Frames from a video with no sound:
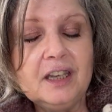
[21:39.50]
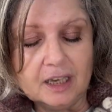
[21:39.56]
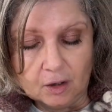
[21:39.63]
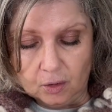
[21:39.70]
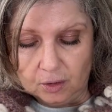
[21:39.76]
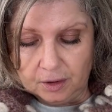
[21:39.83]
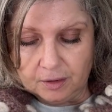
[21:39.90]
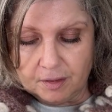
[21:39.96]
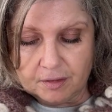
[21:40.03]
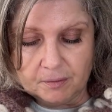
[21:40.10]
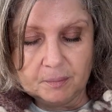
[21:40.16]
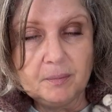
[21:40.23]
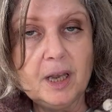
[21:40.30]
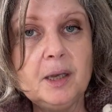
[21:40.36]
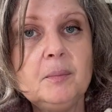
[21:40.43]
earth.
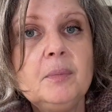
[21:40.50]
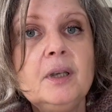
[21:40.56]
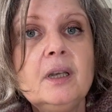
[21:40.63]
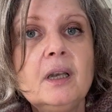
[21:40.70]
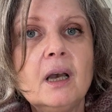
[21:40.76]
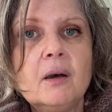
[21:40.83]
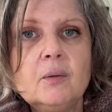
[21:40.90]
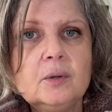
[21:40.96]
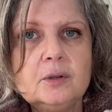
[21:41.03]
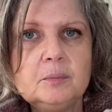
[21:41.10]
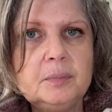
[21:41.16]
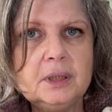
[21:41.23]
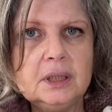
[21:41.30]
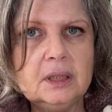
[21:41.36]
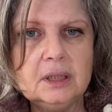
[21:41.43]
Maybe I would
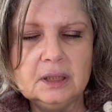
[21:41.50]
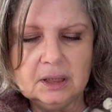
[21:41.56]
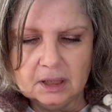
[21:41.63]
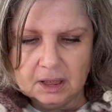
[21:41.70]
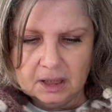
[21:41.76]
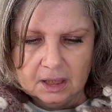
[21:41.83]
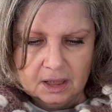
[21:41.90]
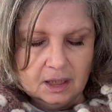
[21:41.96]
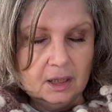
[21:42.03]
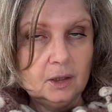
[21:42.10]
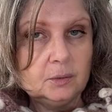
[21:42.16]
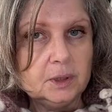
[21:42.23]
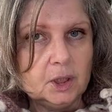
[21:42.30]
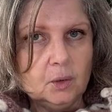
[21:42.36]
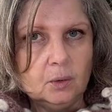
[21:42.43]
be
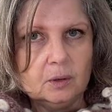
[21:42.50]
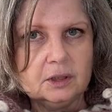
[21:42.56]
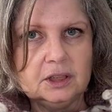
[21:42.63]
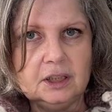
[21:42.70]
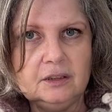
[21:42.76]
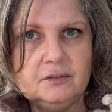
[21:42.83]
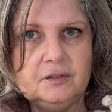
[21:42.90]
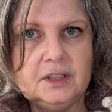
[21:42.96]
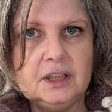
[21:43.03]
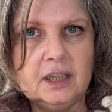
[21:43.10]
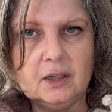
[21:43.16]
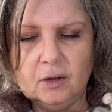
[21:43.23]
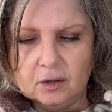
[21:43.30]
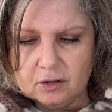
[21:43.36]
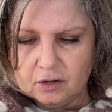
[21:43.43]
recording
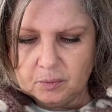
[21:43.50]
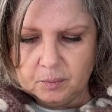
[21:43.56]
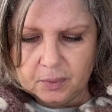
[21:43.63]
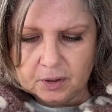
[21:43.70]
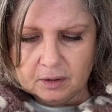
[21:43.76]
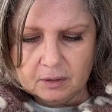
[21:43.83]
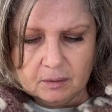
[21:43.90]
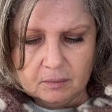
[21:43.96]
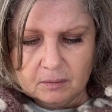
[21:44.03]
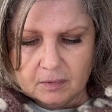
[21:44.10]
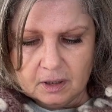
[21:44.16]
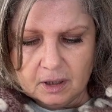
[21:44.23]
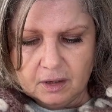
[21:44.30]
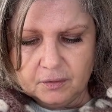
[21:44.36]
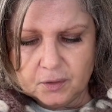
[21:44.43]
videos, but
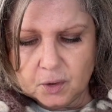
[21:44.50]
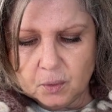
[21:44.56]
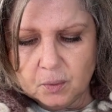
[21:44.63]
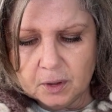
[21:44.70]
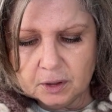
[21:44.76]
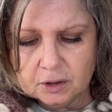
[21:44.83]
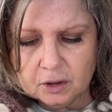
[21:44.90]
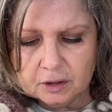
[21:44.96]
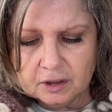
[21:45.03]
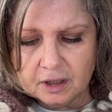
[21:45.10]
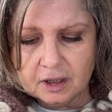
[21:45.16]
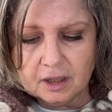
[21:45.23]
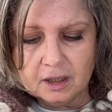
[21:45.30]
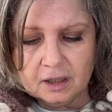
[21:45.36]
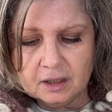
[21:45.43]
if you were not
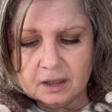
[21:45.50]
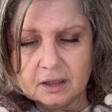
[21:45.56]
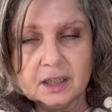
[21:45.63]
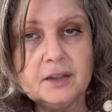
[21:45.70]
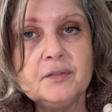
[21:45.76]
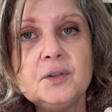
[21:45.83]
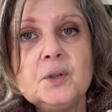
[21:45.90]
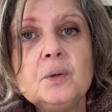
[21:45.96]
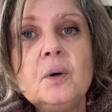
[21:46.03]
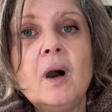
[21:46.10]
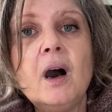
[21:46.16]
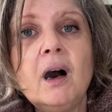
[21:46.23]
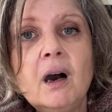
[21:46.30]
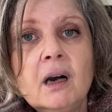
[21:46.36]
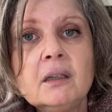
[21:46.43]
here, if you
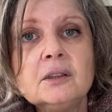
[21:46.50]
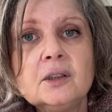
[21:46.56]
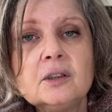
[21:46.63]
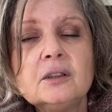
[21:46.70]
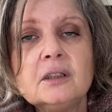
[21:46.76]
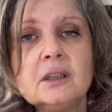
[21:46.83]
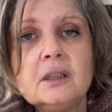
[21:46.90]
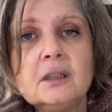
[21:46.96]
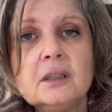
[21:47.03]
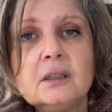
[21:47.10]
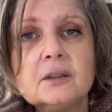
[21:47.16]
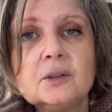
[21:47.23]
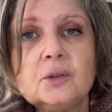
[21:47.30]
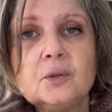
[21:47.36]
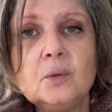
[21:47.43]
are not
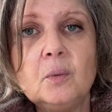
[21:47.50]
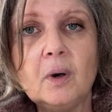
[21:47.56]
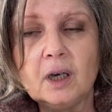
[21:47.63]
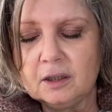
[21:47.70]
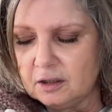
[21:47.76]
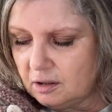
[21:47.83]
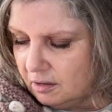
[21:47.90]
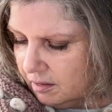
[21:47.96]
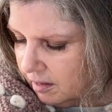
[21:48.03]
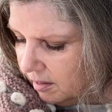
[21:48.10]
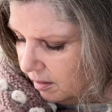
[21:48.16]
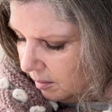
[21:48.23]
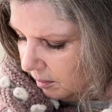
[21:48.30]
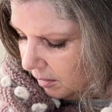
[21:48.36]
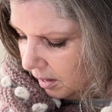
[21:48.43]
here to watch
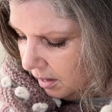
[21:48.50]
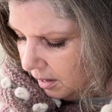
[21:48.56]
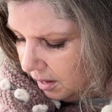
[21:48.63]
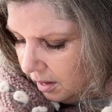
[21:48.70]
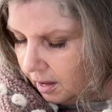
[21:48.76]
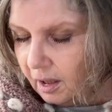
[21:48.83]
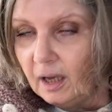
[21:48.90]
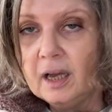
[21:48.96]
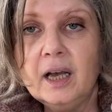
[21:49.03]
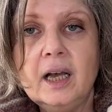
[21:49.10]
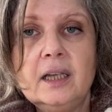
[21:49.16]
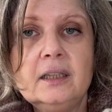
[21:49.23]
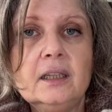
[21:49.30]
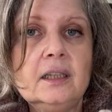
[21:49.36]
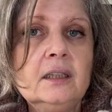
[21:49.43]
them,
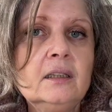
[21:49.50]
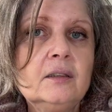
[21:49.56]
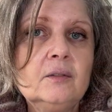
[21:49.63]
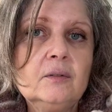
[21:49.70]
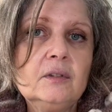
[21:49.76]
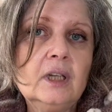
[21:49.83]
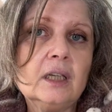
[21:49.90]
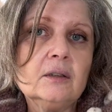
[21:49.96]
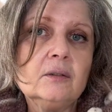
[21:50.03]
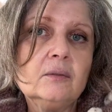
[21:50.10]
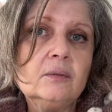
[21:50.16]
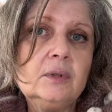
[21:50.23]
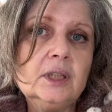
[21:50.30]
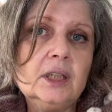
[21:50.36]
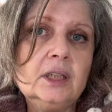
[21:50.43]
and in that
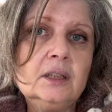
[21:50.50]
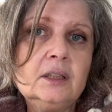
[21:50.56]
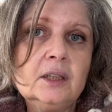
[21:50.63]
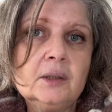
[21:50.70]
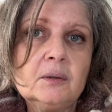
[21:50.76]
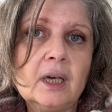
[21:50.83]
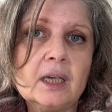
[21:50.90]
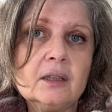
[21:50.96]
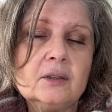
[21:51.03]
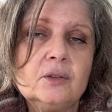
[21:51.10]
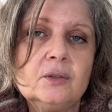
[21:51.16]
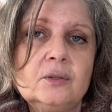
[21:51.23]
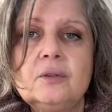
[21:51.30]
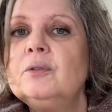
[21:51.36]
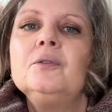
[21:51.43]
we interact
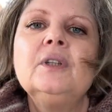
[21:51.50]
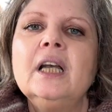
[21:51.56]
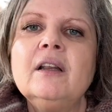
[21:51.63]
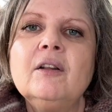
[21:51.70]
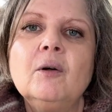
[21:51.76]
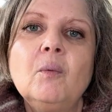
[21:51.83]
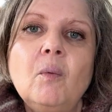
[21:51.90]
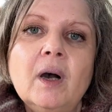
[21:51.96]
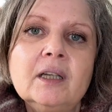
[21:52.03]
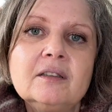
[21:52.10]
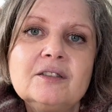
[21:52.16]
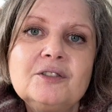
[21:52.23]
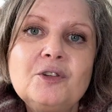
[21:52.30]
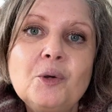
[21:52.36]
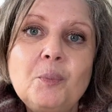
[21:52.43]
together,
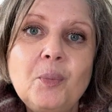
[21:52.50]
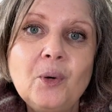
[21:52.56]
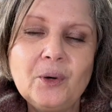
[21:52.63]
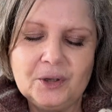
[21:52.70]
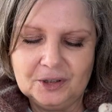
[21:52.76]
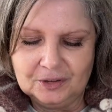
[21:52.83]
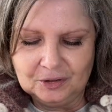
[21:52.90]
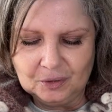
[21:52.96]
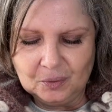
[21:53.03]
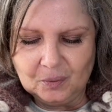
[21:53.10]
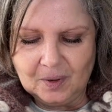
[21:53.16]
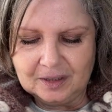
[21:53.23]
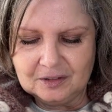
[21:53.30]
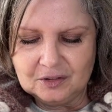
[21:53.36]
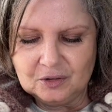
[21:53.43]
what's the point?
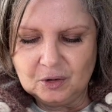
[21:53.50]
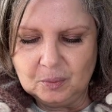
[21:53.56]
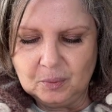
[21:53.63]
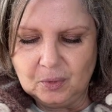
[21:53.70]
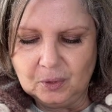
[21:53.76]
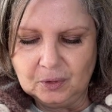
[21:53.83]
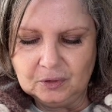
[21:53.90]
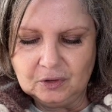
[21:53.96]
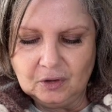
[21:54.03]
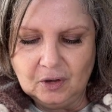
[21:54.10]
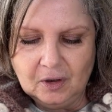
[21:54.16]
What's the point?